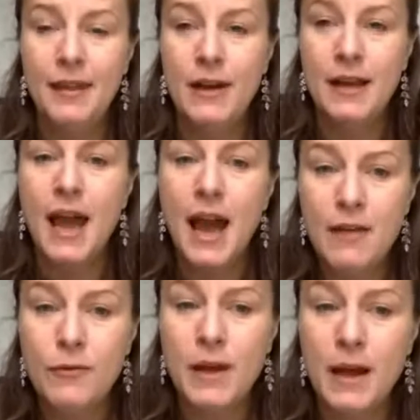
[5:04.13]
they were like, I
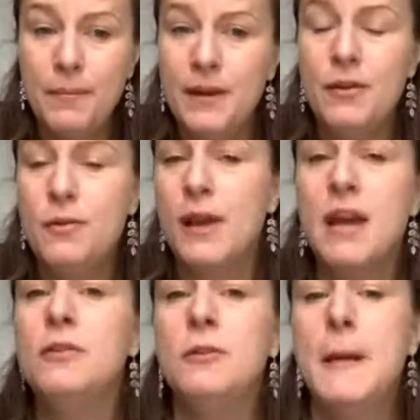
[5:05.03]
woke up in a new
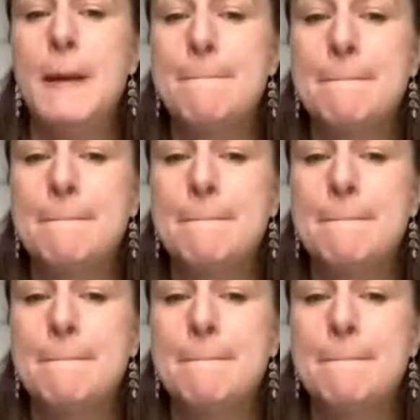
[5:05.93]
country.